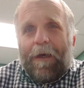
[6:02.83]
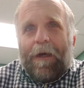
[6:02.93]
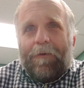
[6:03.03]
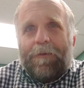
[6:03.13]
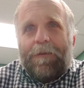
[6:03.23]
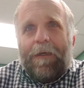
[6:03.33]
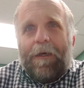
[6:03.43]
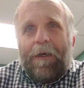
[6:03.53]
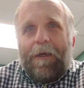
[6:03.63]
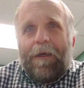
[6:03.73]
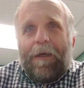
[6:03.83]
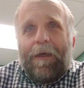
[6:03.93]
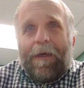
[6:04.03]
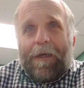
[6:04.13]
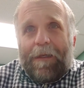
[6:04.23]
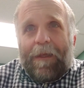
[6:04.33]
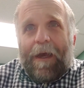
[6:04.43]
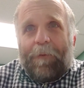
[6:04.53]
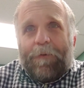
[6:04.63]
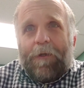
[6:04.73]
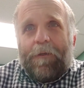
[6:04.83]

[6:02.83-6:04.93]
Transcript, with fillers: the house. It collapsed